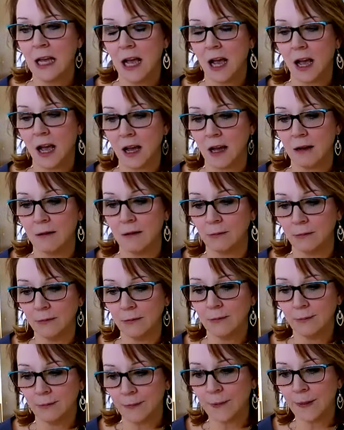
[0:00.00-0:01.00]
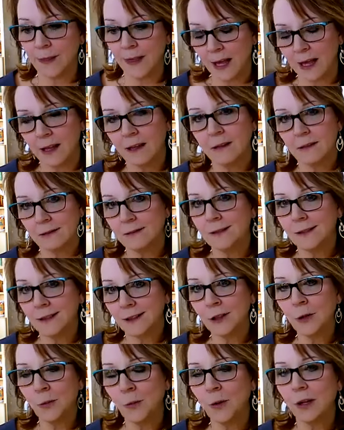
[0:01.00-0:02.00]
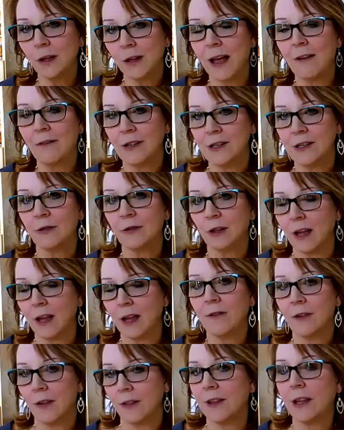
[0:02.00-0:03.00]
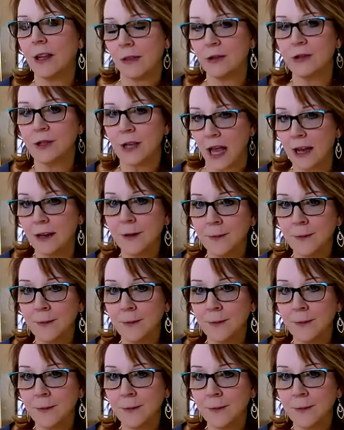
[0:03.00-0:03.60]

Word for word: um, that you will have a different life on the other side.